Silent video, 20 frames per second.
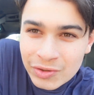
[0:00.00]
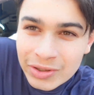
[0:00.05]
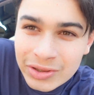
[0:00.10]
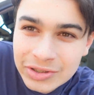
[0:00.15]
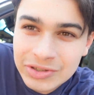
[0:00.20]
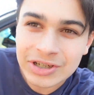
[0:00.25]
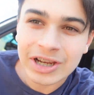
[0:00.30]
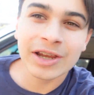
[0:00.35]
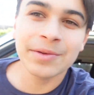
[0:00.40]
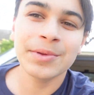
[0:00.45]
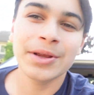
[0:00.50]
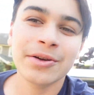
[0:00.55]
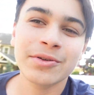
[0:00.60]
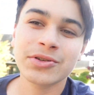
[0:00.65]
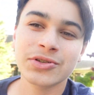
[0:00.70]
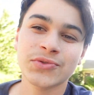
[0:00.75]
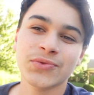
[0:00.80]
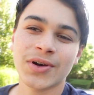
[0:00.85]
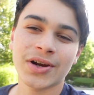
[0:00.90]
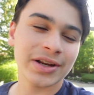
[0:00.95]
at the time that it
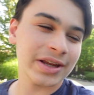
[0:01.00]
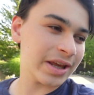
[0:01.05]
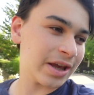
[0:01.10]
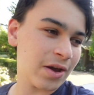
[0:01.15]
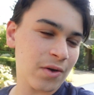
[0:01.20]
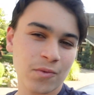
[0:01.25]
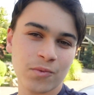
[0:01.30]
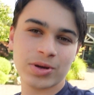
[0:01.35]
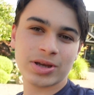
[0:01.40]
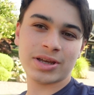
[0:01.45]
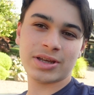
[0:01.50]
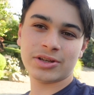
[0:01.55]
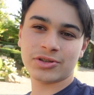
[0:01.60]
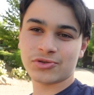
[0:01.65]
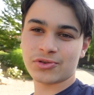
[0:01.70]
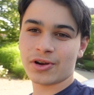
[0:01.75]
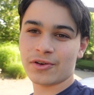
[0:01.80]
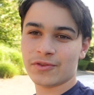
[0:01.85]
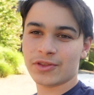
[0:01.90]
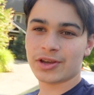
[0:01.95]
was running, we
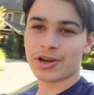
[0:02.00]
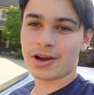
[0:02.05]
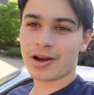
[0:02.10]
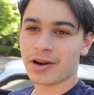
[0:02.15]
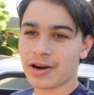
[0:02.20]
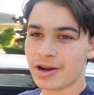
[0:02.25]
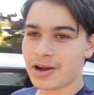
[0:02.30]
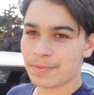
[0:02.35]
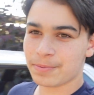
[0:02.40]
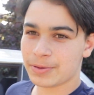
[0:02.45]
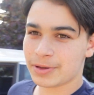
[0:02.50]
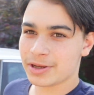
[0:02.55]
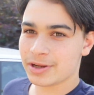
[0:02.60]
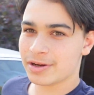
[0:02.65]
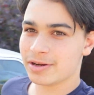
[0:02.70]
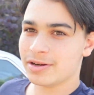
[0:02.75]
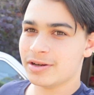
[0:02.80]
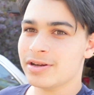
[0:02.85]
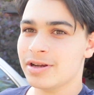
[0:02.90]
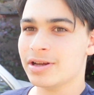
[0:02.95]
drove the car up
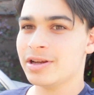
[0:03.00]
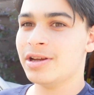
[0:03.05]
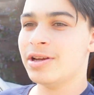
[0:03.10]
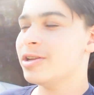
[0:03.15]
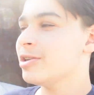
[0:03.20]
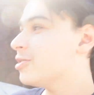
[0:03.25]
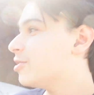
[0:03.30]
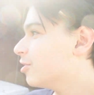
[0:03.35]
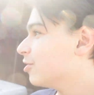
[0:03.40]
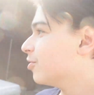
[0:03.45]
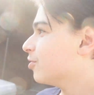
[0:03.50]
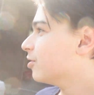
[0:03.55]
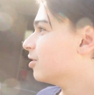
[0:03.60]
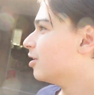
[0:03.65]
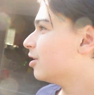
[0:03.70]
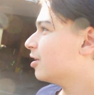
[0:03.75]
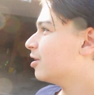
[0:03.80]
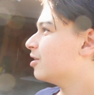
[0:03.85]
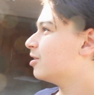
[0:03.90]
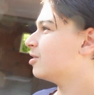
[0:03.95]
here to
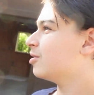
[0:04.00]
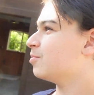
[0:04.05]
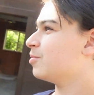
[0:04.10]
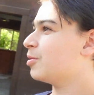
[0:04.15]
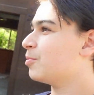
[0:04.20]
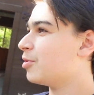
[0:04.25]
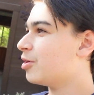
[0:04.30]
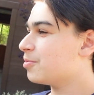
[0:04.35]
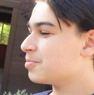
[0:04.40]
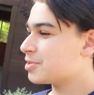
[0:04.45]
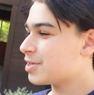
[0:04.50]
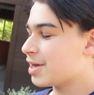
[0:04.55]
my mom's